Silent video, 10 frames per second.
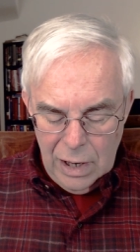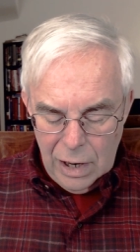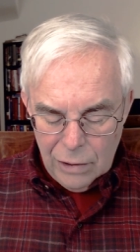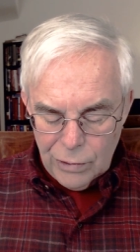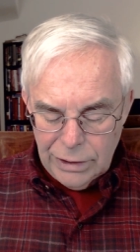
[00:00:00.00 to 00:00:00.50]

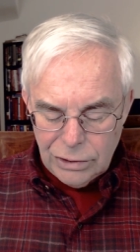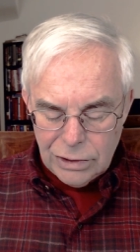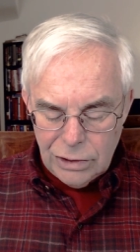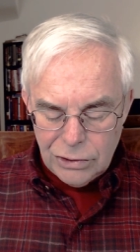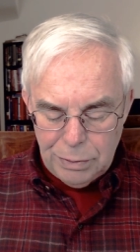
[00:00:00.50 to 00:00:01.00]

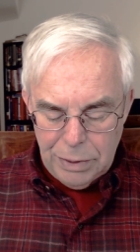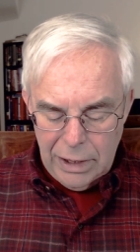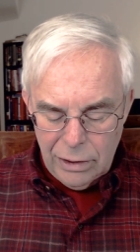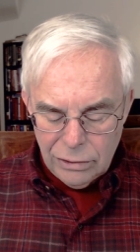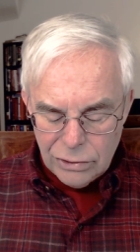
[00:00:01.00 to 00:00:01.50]
arranged as
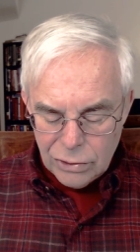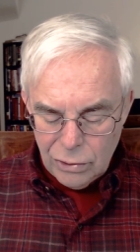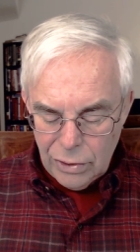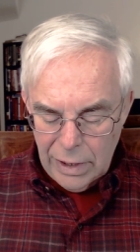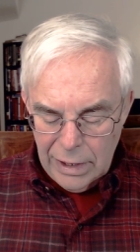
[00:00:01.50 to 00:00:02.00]
pairs
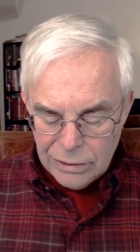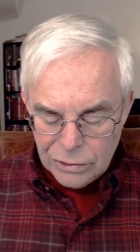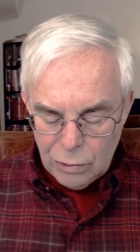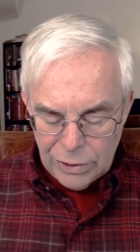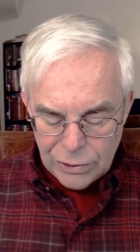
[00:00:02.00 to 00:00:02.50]
or
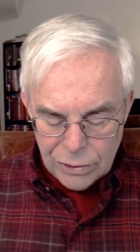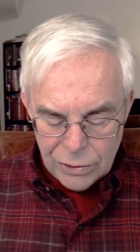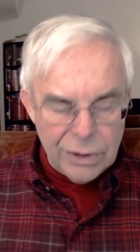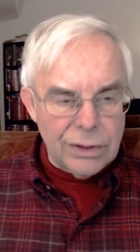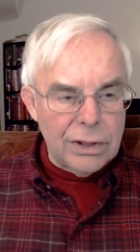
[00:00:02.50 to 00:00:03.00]
as
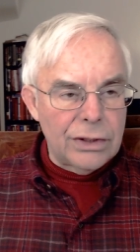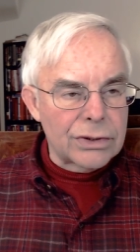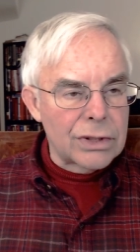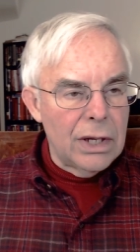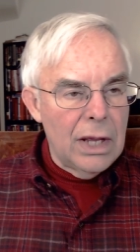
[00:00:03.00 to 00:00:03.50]

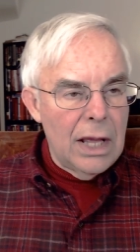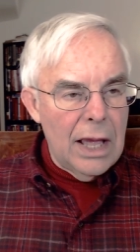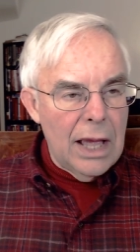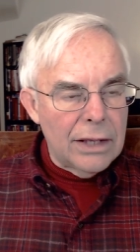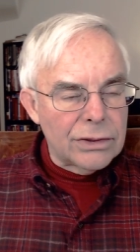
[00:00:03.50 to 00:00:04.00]
quaternities.
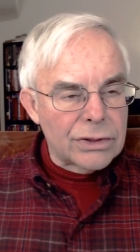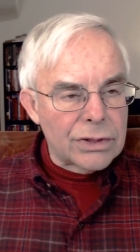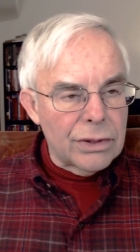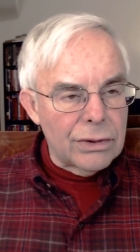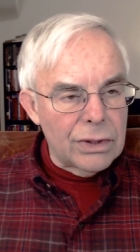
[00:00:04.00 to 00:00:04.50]
And
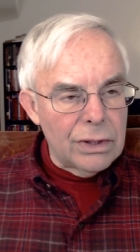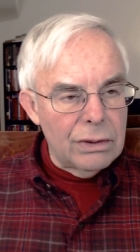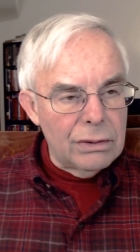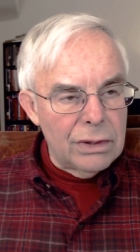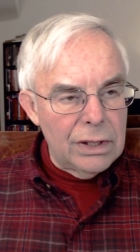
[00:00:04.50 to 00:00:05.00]
so
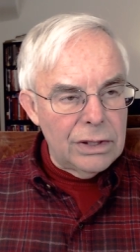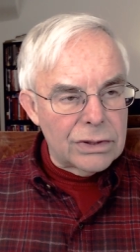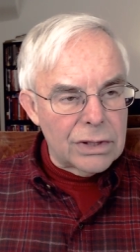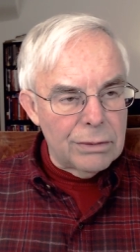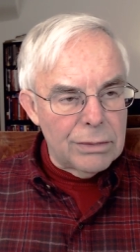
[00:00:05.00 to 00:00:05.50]

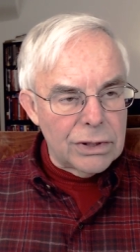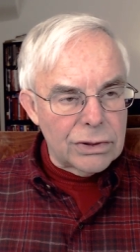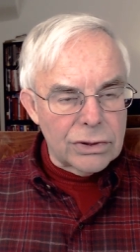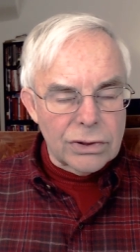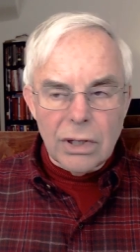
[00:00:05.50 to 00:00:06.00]
these
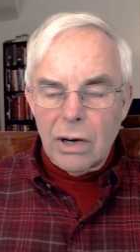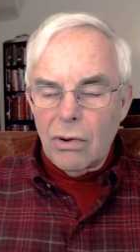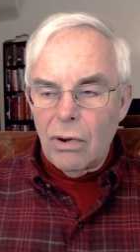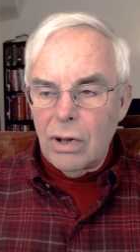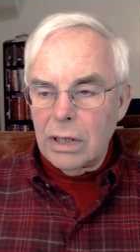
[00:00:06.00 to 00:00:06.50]
images
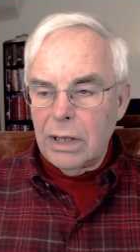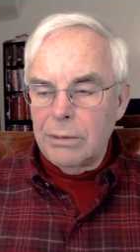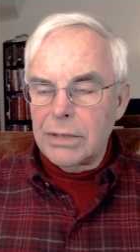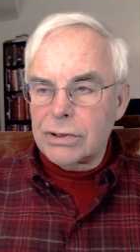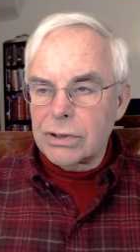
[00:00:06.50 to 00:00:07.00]
are all
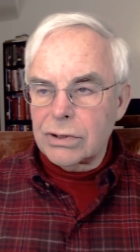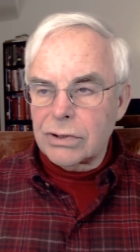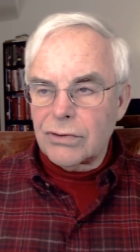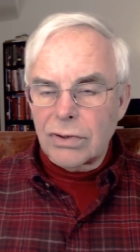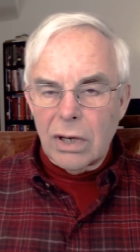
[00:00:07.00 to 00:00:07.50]

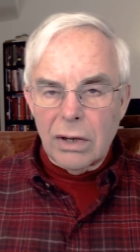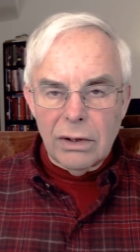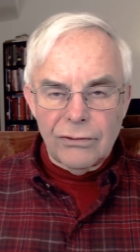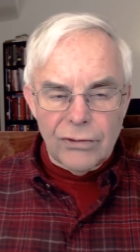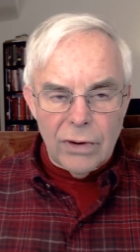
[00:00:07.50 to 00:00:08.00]
images
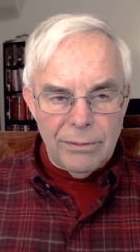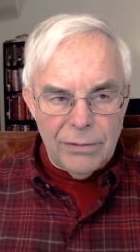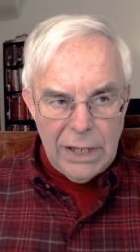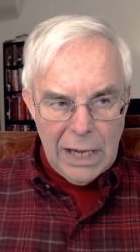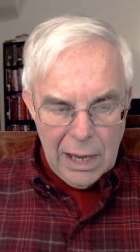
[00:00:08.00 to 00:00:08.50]

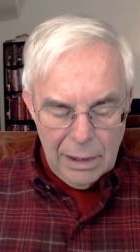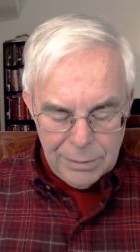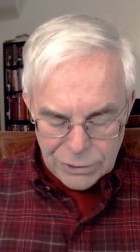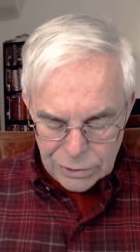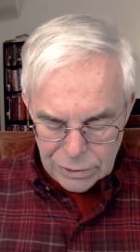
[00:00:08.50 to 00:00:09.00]
from the
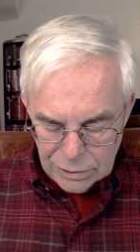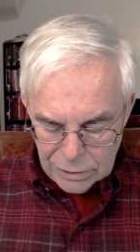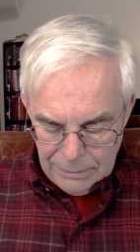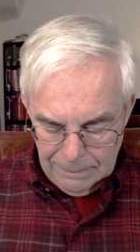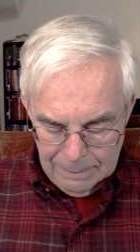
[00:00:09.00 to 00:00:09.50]

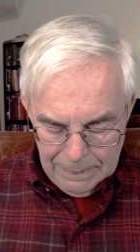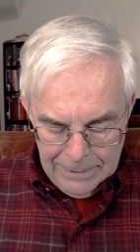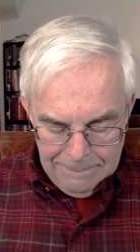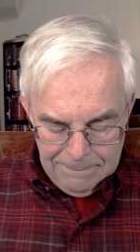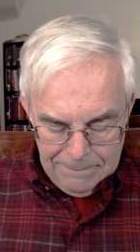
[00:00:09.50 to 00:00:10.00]
opposites.
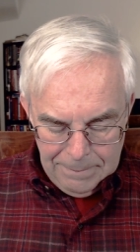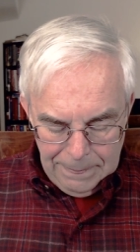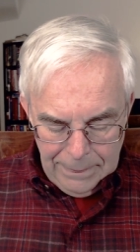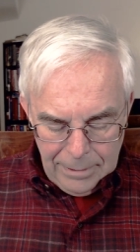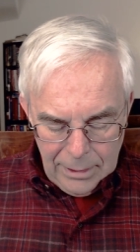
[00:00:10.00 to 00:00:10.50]

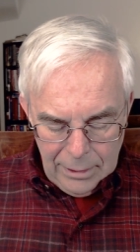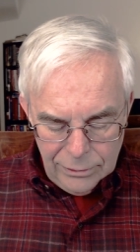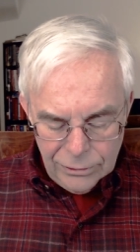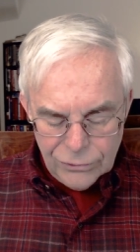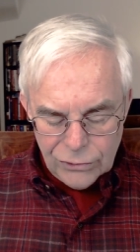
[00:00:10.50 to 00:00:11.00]

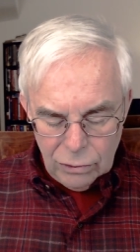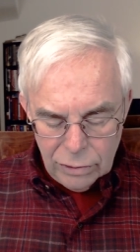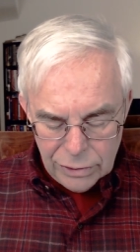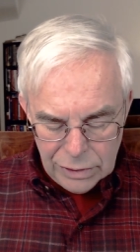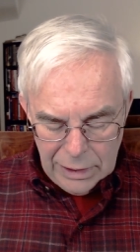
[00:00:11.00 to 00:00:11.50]
The
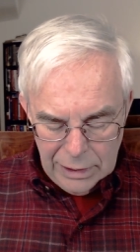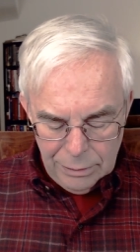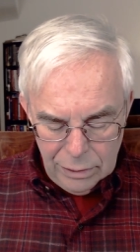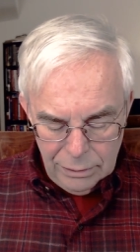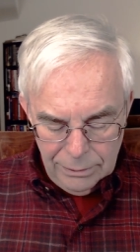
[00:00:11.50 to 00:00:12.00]
solar
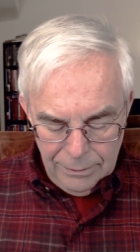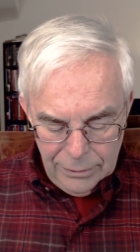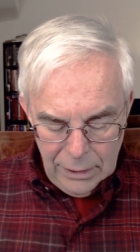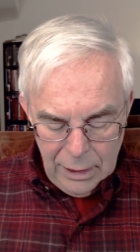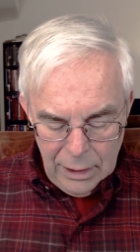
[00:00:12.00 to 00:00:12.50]
table,
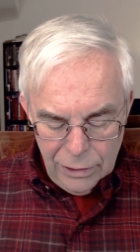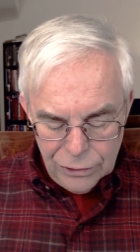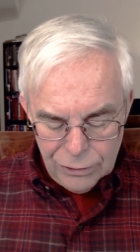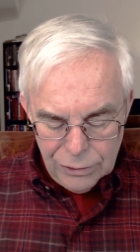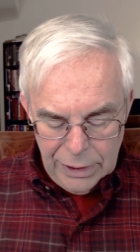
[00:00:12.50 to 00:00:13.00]

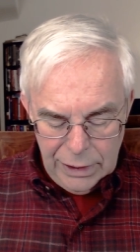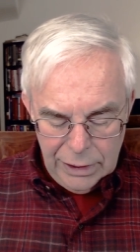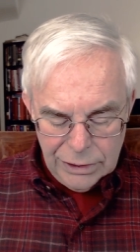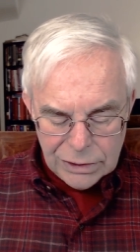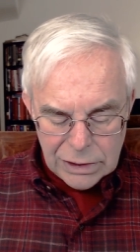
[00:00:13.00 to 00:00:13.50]
3
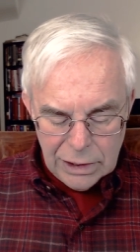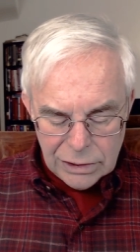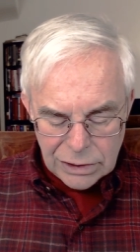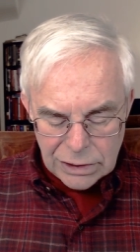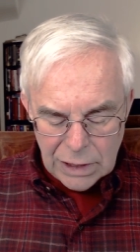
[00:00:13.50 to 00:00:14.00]
is
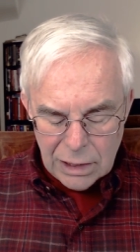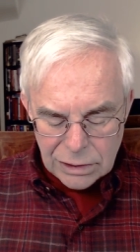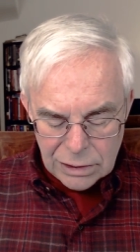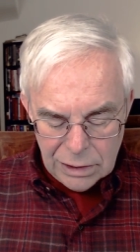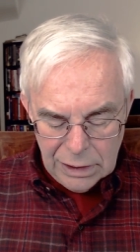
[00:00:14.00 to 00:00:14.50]

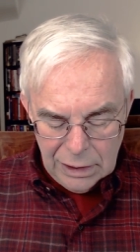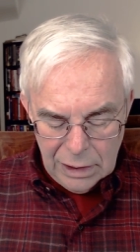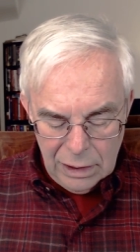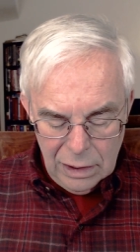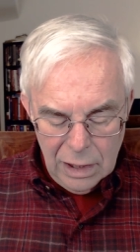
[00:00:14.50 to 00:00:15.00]
Astanes